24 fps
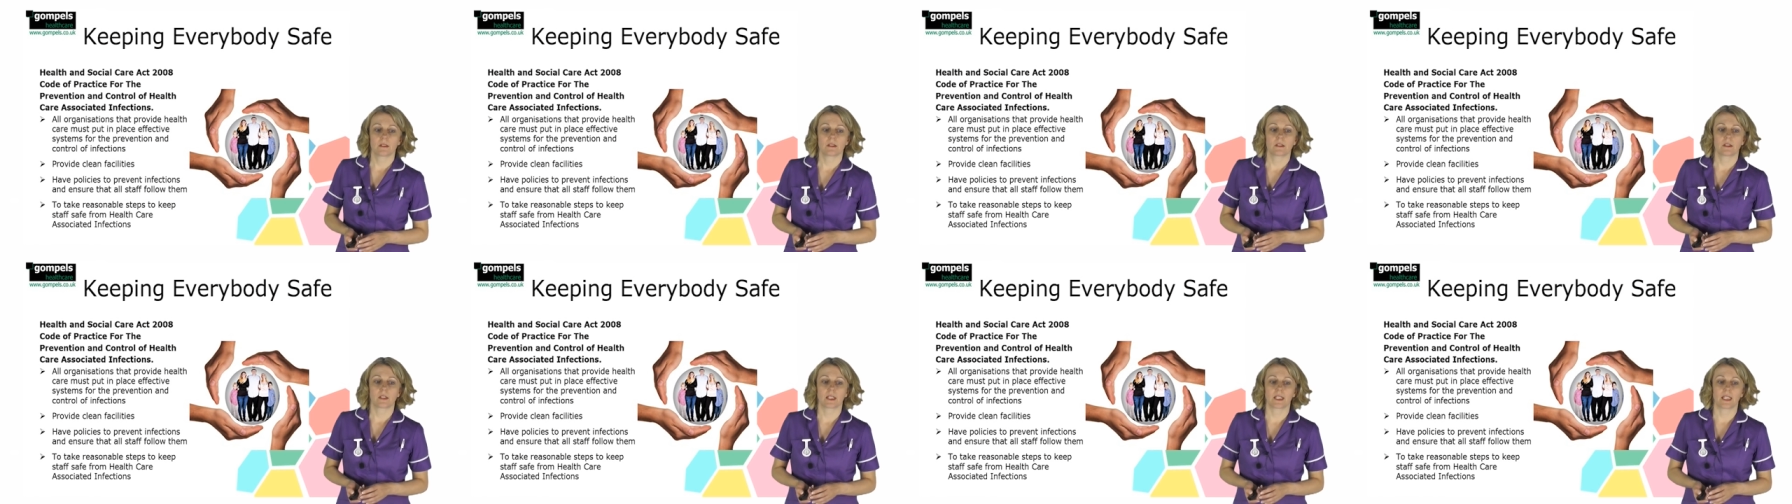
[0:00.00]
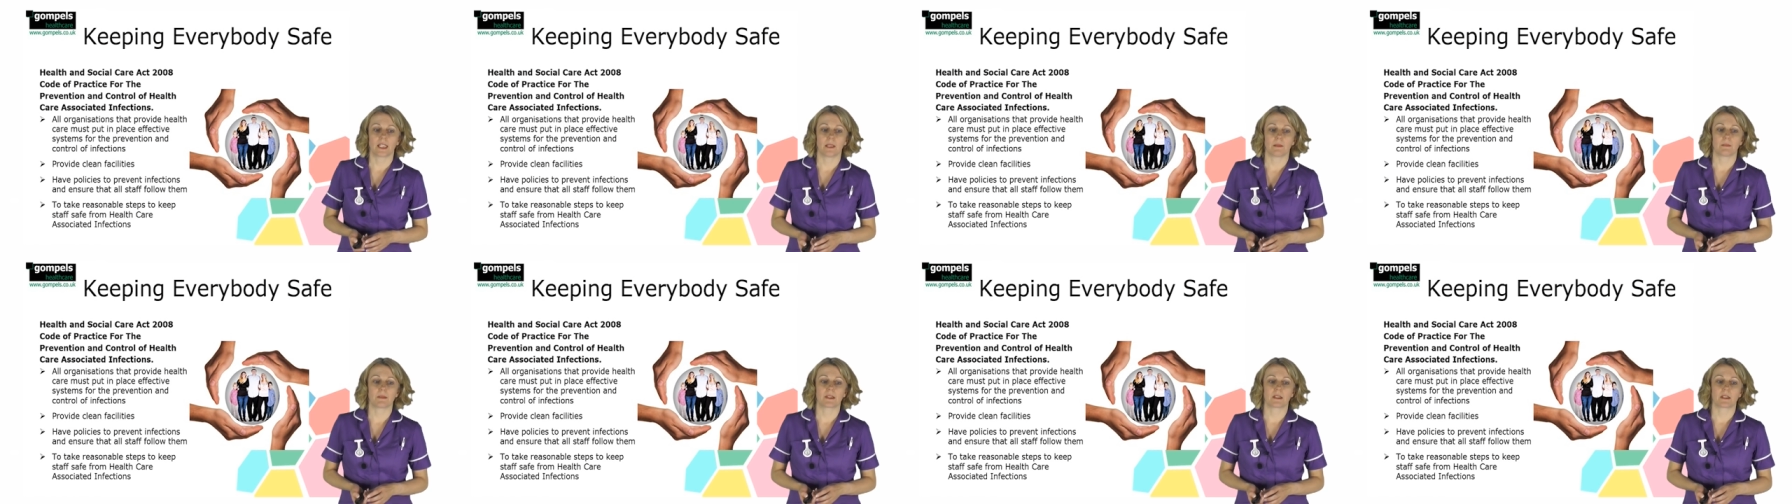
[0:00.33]
to
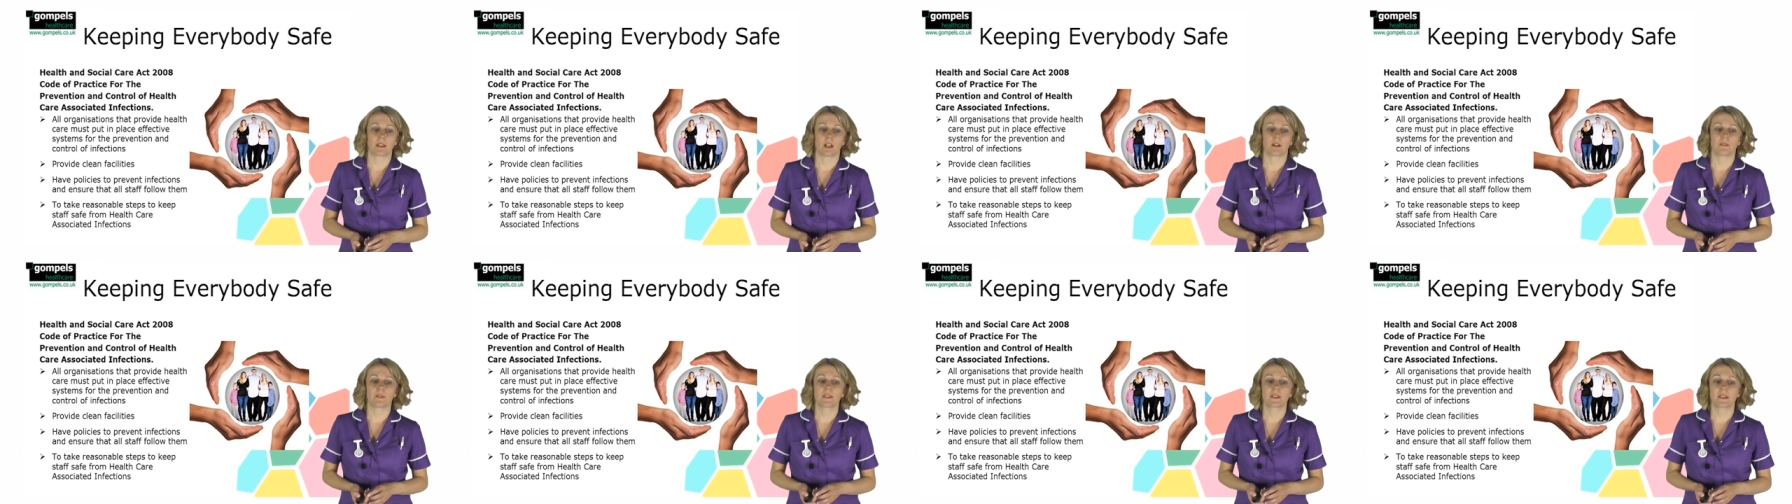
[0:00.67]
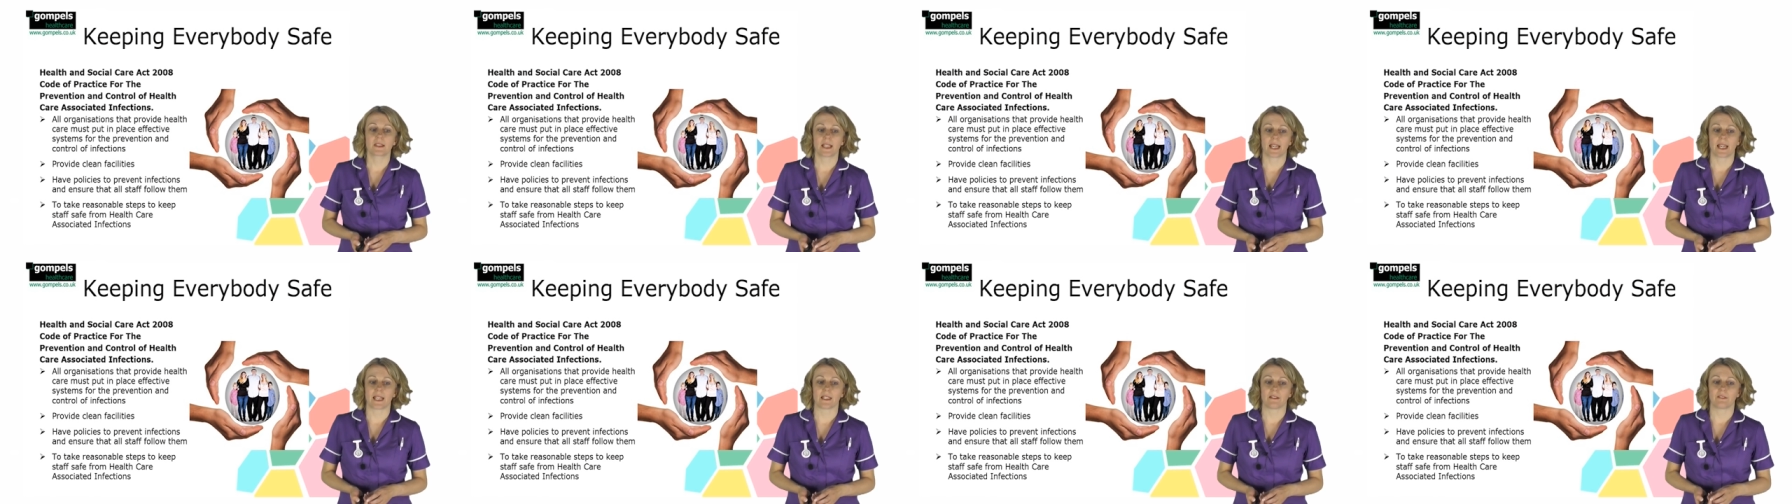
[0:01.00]
keep staff
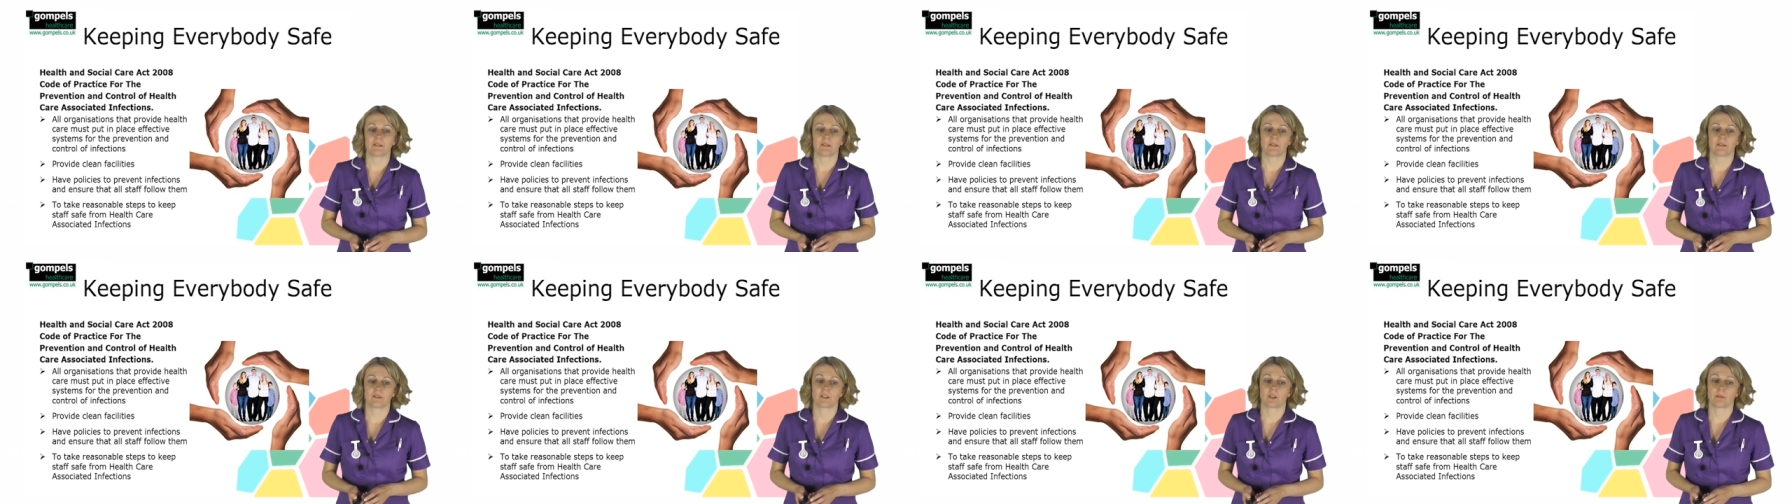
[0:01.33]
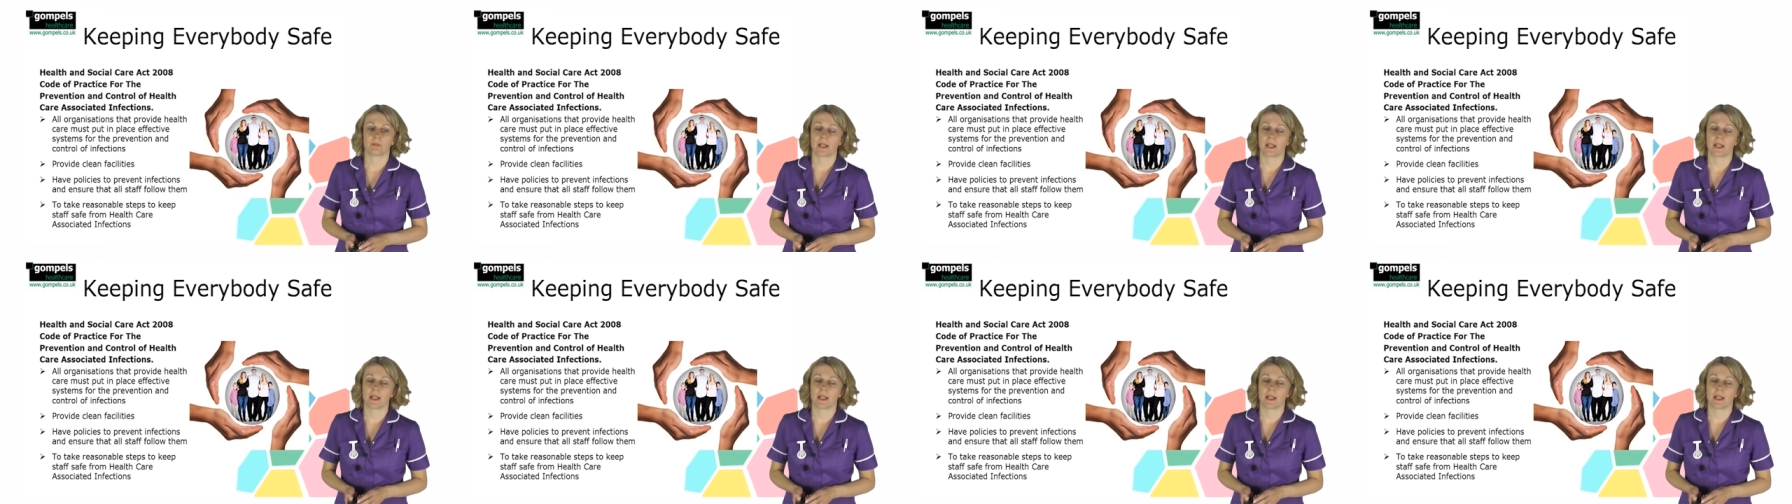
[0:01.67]
safe from